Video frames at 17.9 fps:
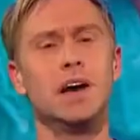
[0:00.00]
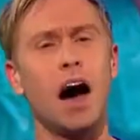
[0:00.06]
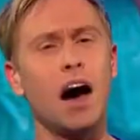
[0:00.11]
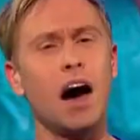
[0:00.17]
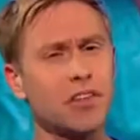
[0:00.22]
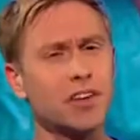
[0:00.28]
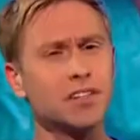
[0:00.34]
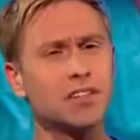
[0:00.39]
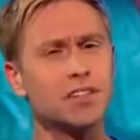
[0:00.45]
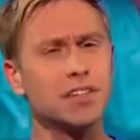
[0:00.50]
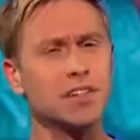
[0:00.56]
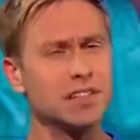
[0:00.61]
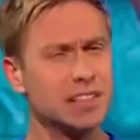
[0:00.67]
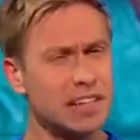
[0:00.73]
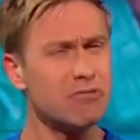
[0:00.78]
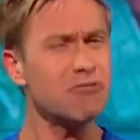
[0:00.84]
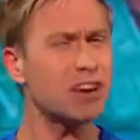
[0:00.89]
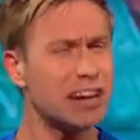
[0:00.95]
Others
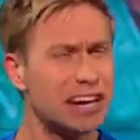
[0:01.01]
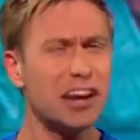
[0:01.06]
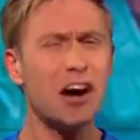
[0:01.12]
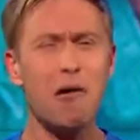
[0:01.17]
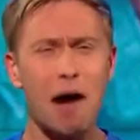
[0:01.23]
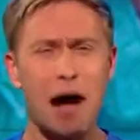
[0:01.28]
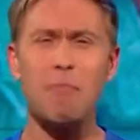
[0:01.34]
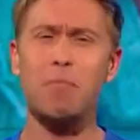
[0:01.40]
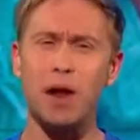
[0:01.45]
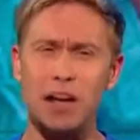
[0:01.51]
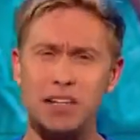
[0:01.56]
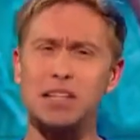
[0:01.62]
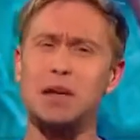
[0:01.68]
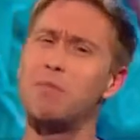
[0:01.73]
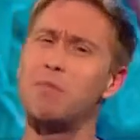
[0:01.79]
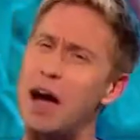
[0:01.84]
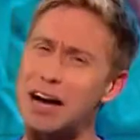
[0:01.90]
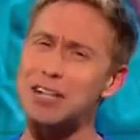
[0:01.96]
didn't really know how
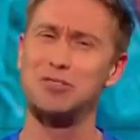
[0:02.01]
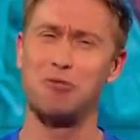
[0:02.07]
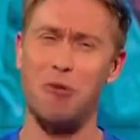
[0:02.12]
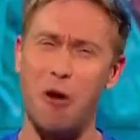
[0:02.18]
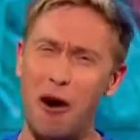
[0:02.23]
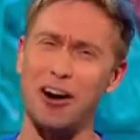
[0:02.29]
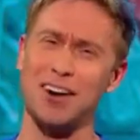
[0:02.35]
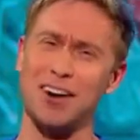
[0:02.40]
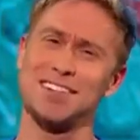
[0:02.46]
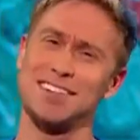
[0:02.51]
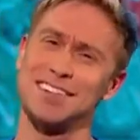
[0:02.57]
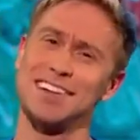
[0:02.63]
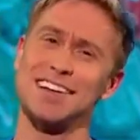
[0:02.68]
plastic bags worked.